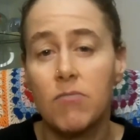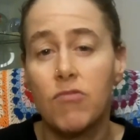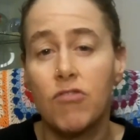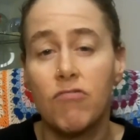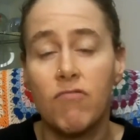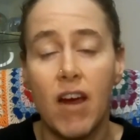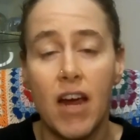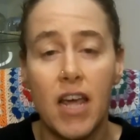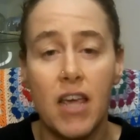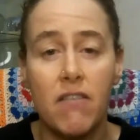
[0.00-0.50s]
some
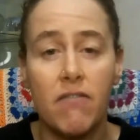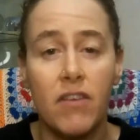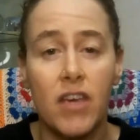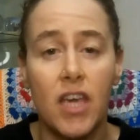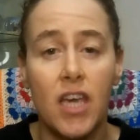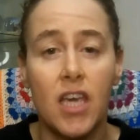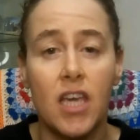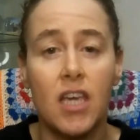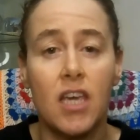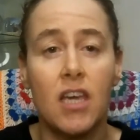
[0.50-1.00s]

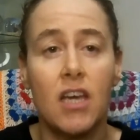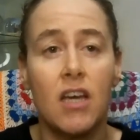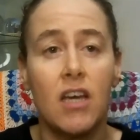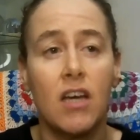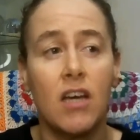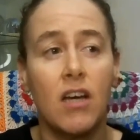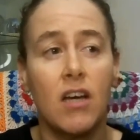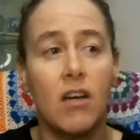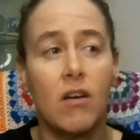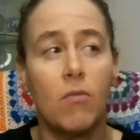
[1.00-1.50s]
gravy.
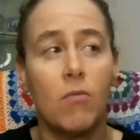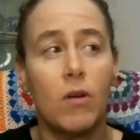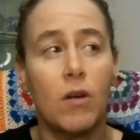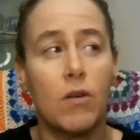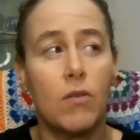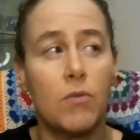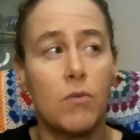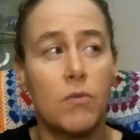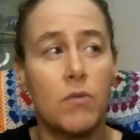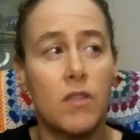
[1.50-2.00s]

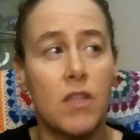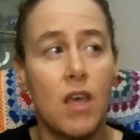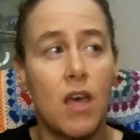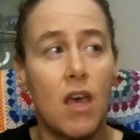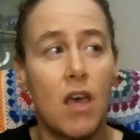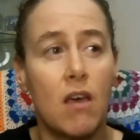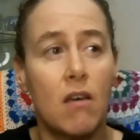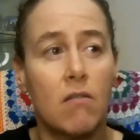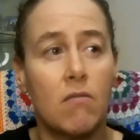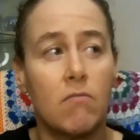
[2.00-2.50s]
What else was
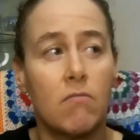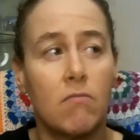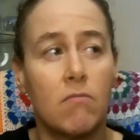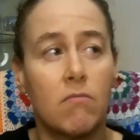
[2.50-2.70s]
there?